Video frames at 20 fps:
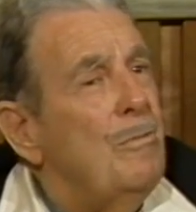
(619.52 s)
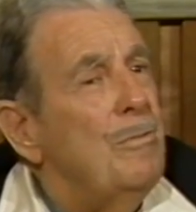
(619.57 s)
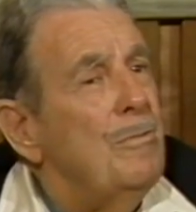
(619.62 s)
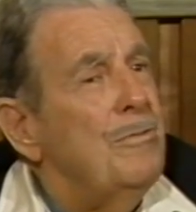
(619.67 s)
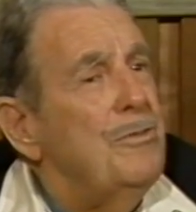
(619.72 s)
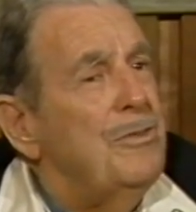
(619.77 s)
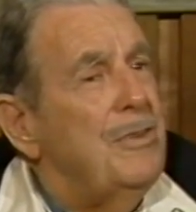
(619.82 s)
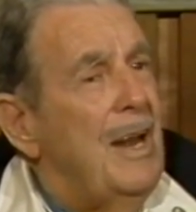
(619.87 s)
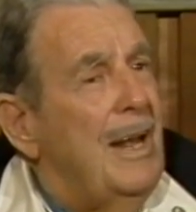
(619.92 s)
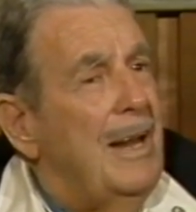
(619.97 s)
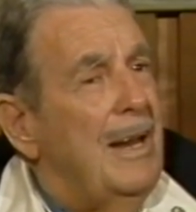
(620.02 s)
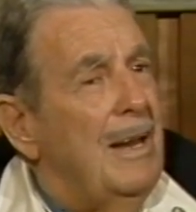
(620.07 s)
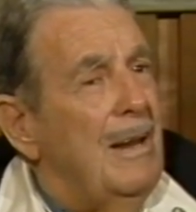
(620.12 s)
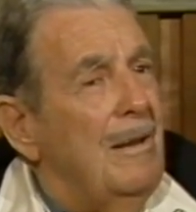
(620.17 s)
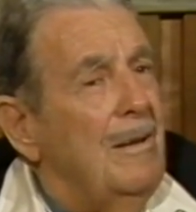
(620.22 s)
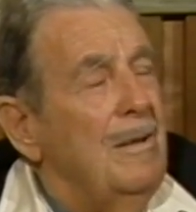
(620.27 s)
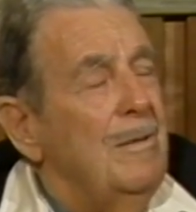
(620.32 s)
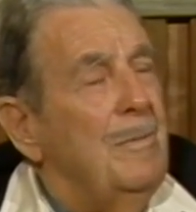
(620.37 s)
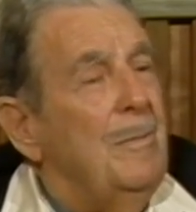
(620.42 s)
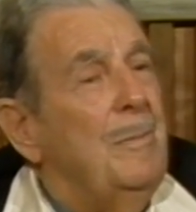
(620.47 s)
serious
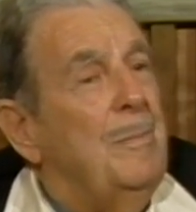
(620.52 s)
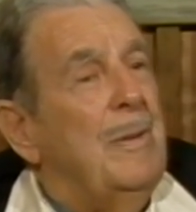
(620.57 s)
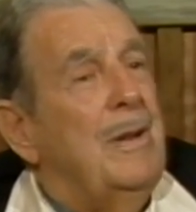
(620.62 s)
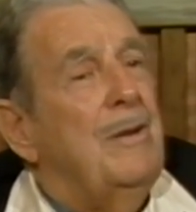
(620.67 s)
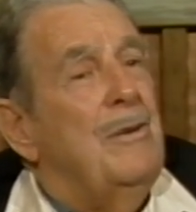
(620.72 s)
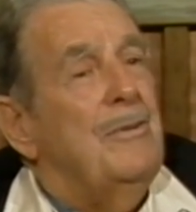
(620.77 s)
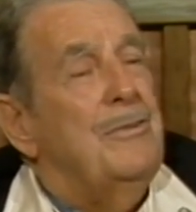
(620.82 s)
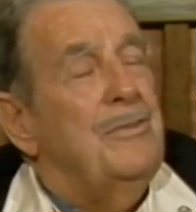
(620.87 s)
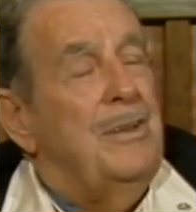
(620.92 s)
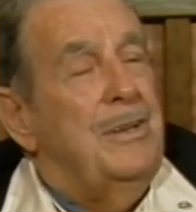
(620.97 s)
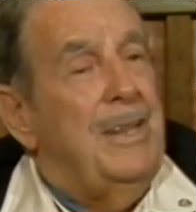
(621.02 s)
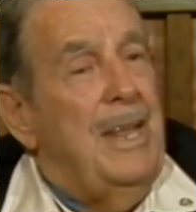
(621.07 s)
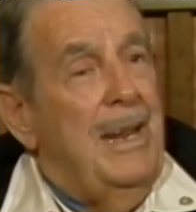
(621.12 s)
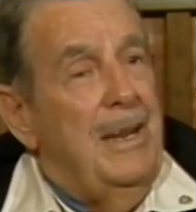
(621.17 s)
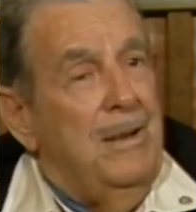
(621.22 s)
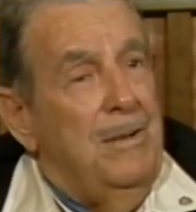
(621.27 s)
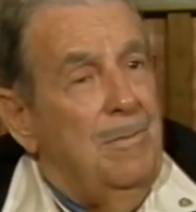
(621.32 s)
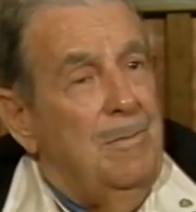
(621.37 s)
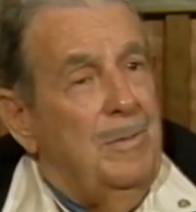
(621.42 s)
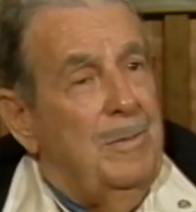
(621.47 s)
injury came not from a
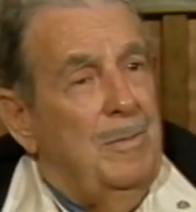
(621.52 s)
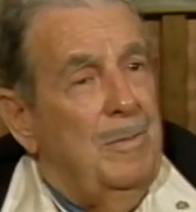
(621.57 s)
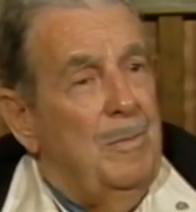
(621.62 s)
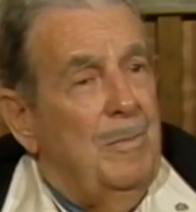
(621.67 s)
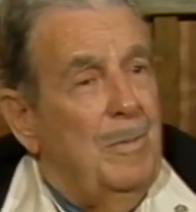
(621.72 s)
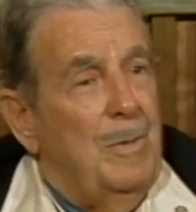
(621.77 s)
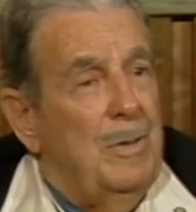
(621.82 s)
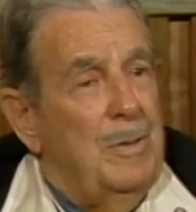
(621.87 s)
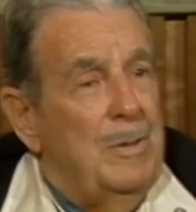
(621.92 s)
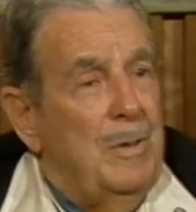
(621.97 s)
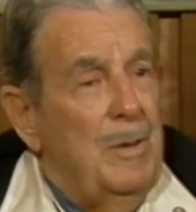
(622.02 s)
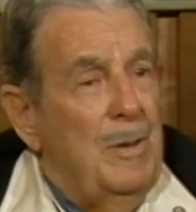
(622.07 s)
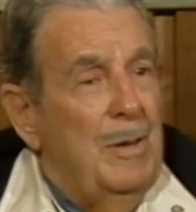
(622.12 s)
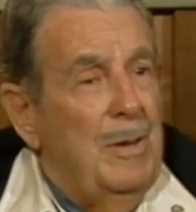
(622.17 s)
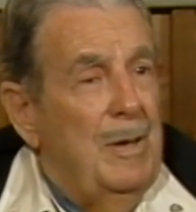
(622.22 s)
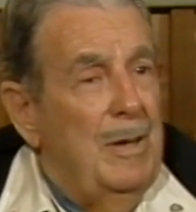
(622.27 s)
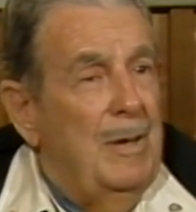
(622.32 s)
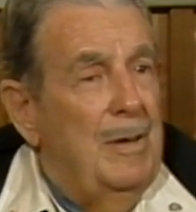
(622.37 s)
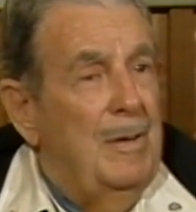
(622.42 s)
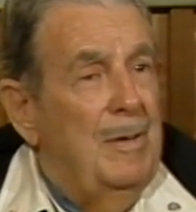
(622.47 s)
parachute jump,
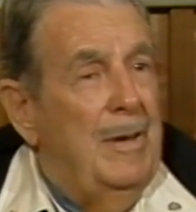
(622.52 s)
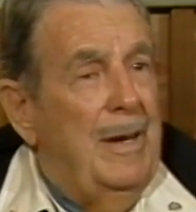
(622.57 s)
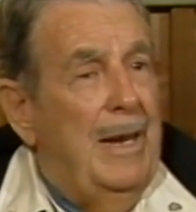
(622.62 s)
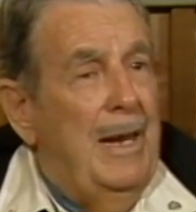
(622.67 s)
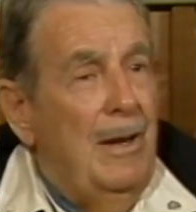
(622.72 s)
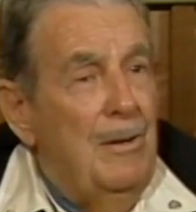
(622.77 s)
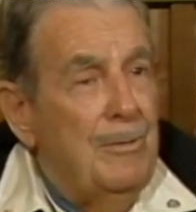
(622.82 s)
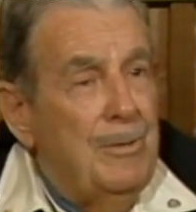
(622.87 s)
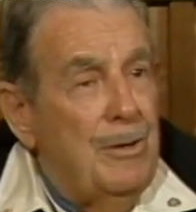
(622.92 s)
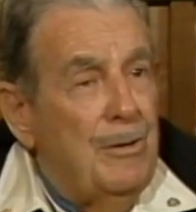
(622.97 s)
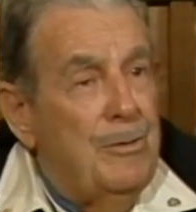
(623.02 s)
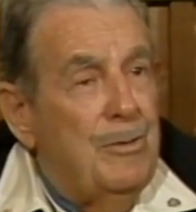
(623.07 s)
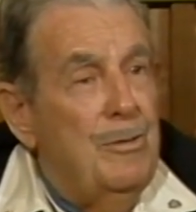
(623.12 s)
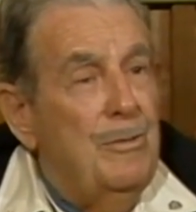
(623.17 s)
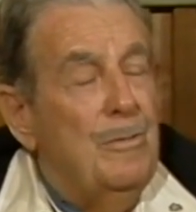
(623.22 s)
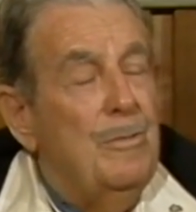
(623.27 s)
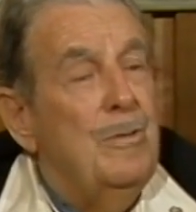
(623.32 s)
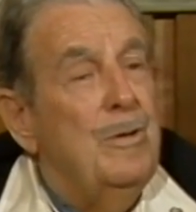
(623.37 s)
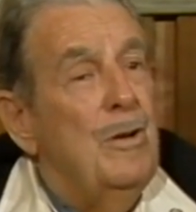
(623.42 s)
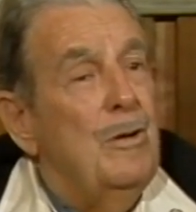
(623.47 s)
but when he fell
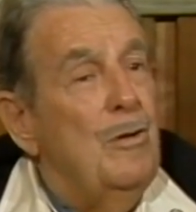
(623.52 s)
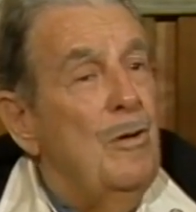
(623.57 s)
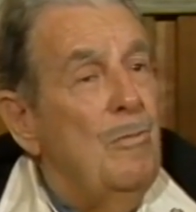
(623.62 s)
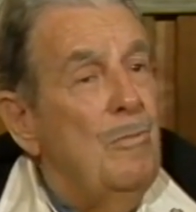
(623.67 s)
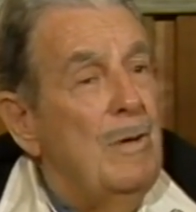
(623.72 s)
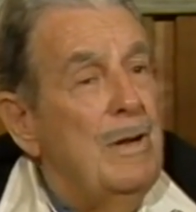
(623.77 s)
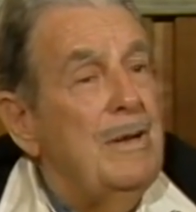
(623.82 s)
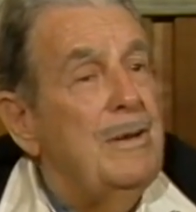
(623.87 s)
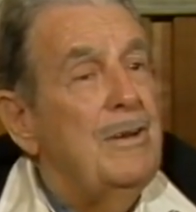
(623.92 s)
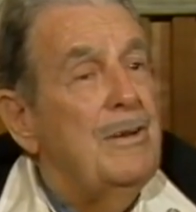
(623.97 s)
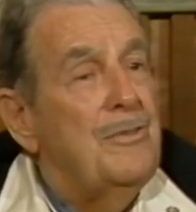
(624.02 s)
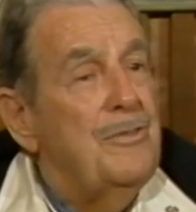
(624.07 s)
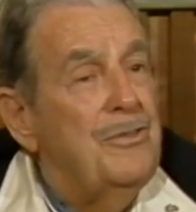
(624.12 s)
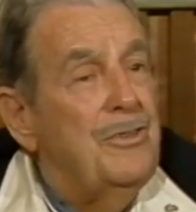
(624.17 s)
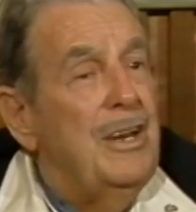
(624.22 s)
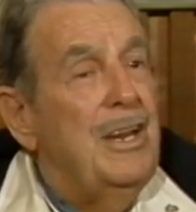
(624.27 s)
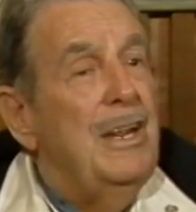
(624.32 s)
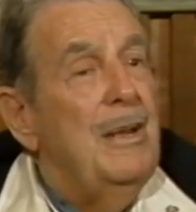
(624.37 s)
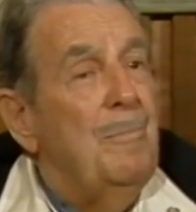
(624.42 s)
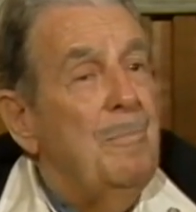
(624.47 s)
18 feet off
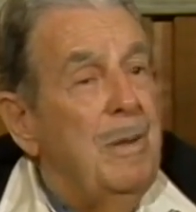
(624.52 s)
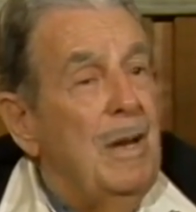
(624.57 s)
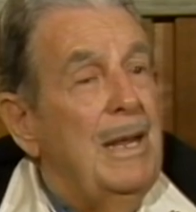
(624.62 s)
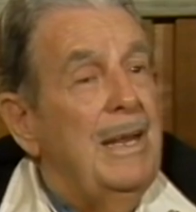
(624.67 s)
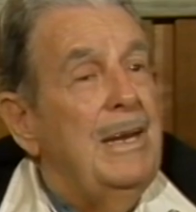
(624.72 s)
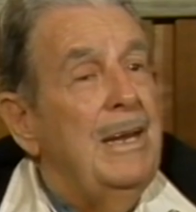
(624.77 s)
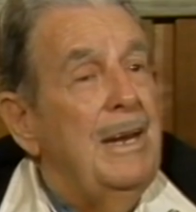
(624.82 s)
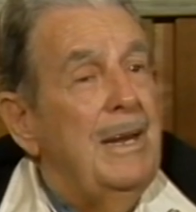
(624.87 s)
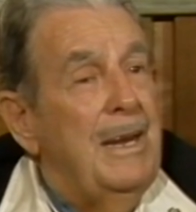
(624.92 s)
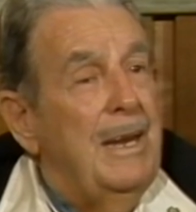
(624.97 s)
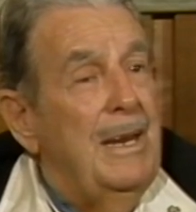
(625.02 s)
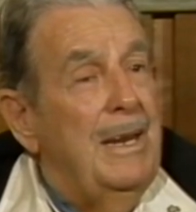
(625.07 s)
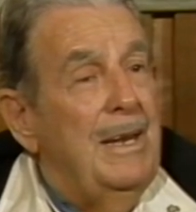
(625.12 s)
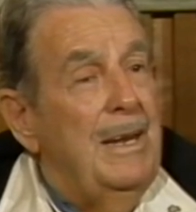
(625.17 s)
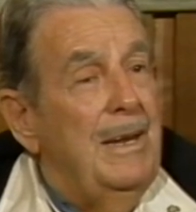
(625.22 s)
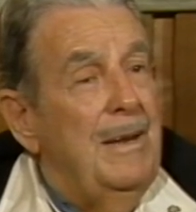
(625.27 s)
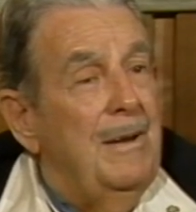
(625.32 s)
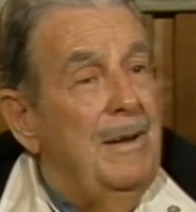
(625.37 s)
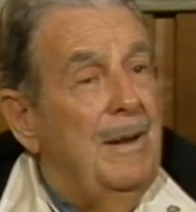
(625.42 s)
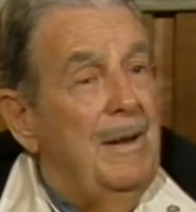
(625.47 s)
a construction job
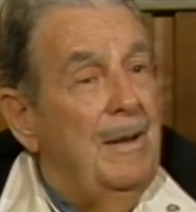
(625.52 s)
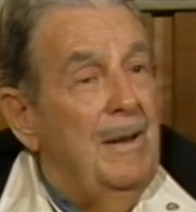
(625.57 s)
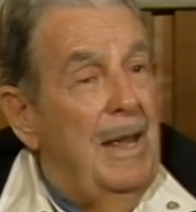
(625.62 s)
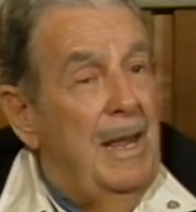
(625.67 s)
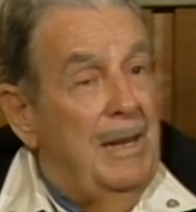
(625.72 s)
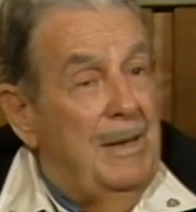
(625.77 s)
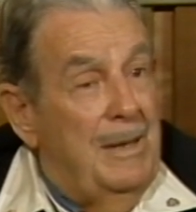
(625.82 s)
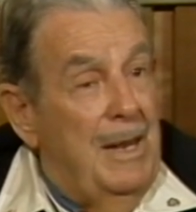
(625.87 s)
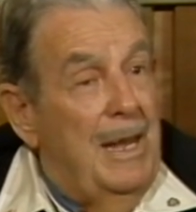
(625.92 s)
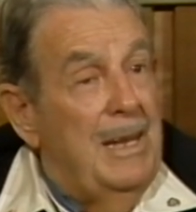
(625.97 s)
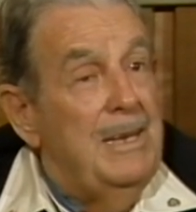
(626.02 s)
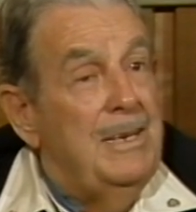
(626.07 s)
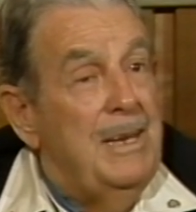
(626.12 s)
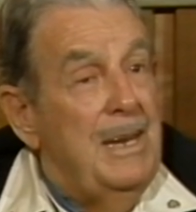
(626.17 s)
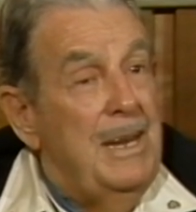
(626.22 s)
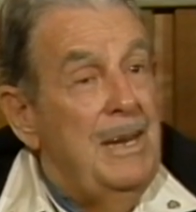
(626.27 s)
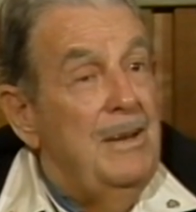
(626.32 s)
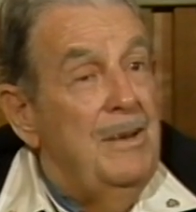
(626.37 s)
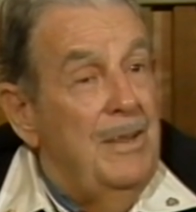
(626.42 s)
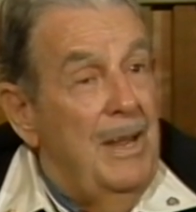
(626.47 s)
in Texarkana and
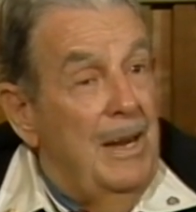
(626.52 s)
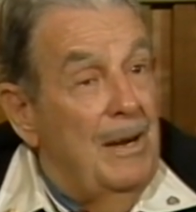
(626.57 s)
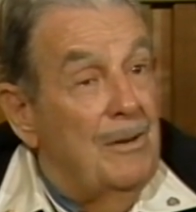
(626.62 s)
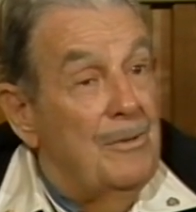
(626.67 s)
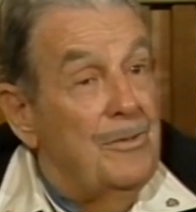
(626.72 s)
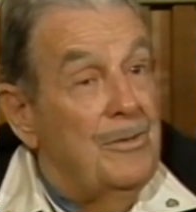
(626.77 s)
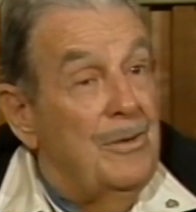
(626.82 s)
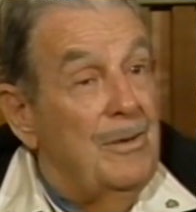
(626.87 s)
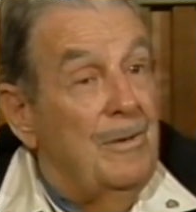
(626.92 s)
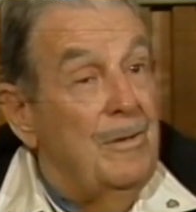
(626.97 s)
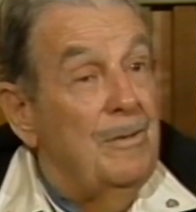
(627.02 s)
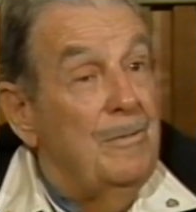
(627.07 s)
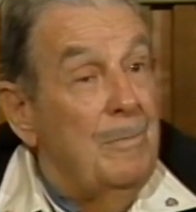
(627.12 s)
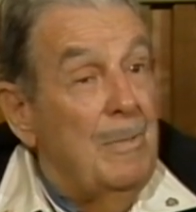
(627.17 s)
was hospitalized.